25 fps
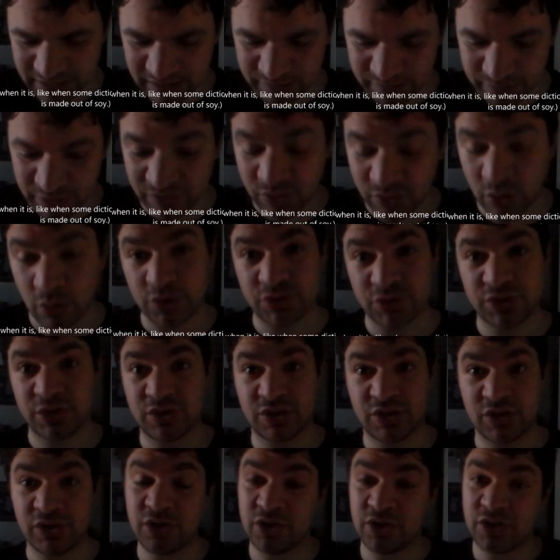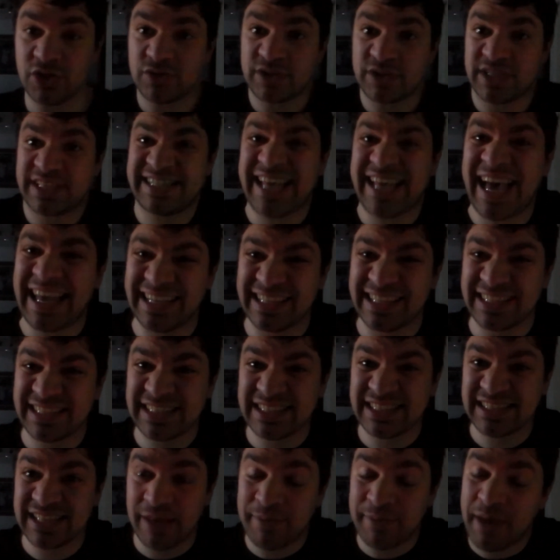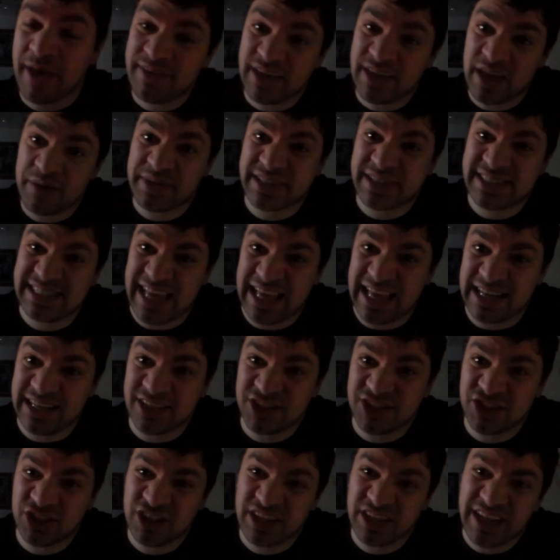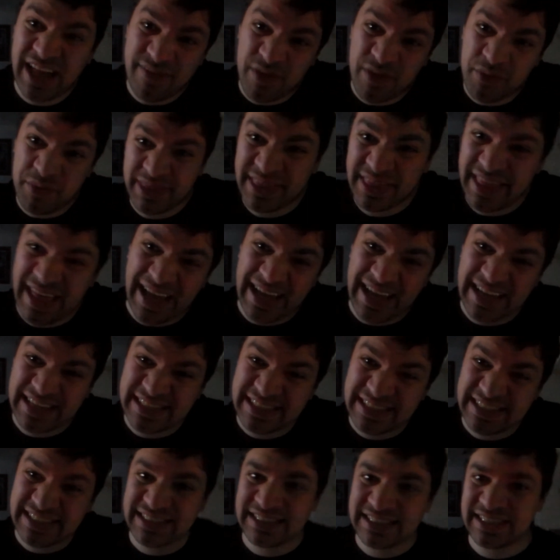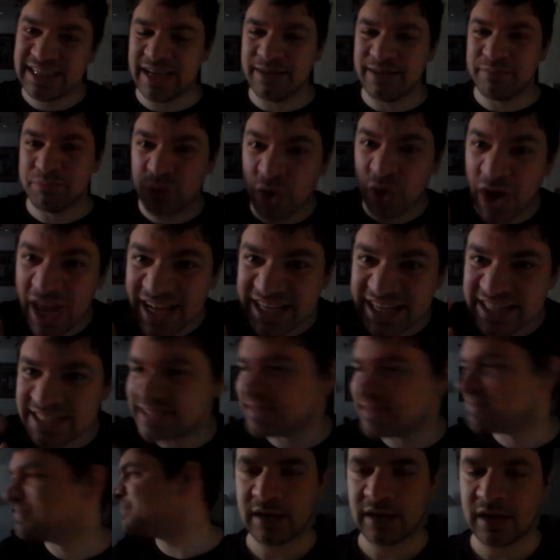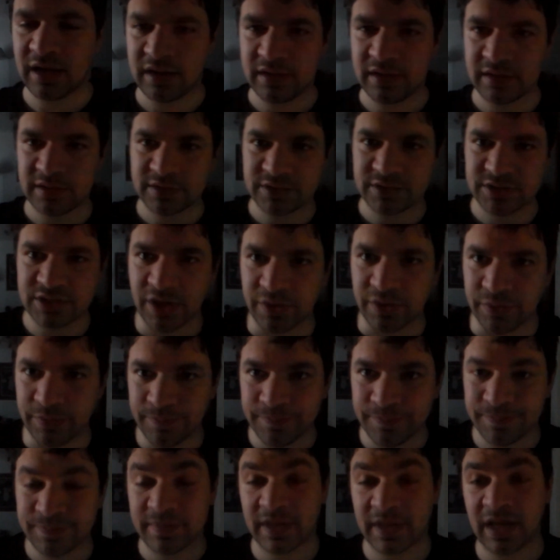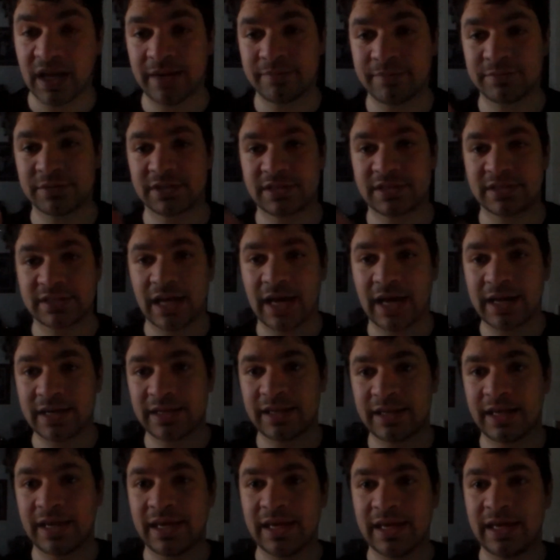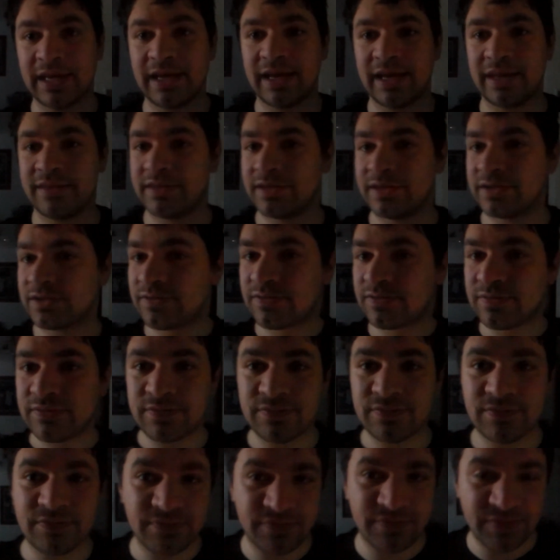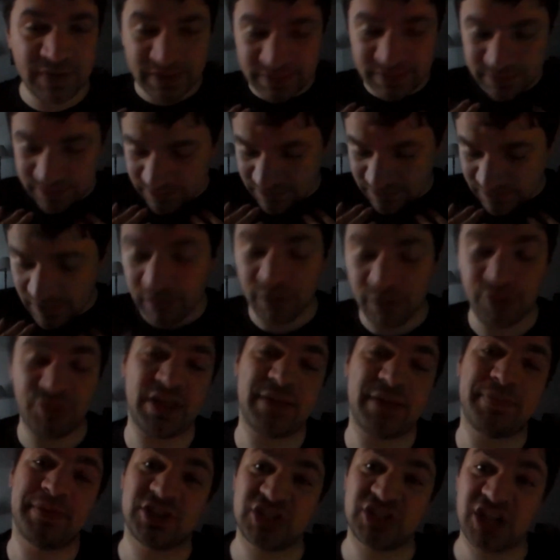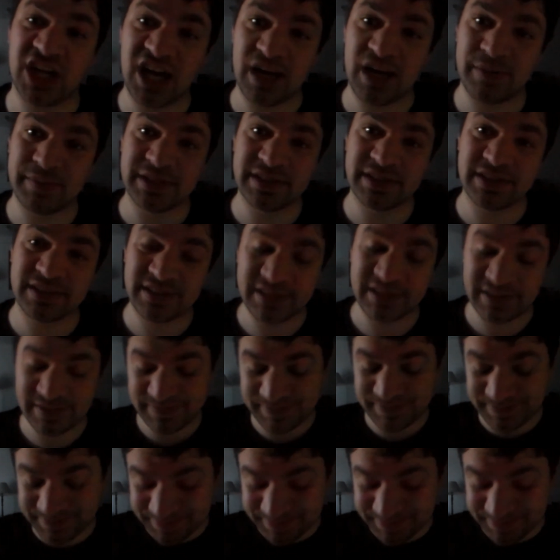But of course, you could use the salad. I'm having it with salad, you can have it that, and bread. So, I'm just standing here in these filthy pyjamas,